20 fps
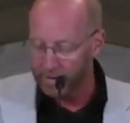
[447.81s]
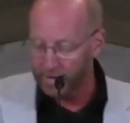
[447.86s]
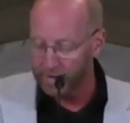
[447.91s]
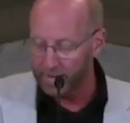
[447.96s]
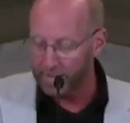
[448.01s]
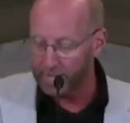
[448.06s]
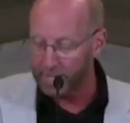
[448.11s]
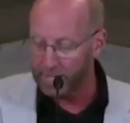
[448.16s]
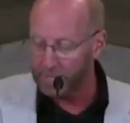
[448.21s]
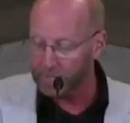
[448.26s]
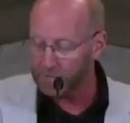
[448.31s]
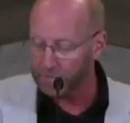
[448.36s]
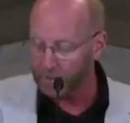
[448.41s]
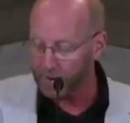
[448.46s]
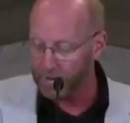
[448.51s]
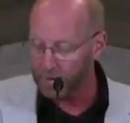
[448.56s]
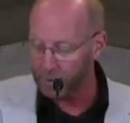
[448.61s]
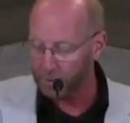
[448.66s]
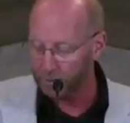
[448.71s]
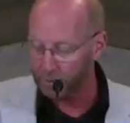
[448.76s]
in his
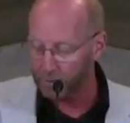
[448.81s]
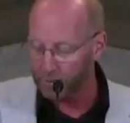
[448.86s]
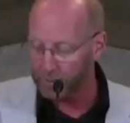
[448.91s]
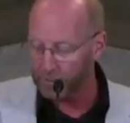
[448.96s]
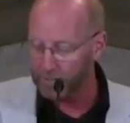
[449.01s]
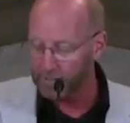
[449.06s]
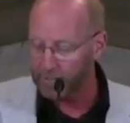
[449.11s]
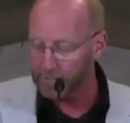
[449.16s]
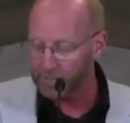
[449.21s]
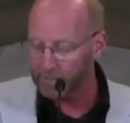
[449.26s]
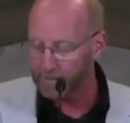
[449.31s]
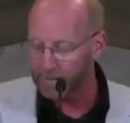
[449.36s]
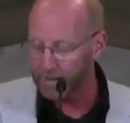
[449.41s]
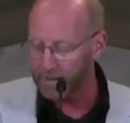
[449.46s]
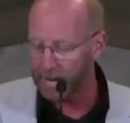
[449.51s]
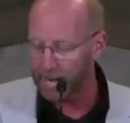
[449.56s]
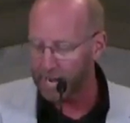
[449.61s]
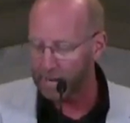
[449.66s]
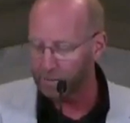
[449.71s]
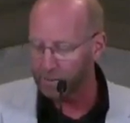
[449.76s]
final words, he said,
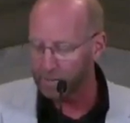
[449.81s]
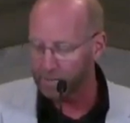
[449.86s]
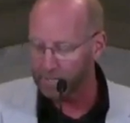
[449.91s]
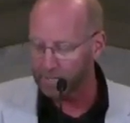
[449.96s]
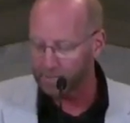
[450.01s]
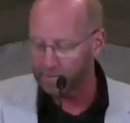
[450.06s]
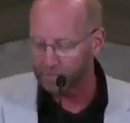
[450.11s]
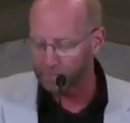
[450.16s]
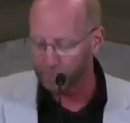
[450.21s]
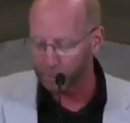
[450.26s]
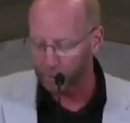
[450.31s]
I would give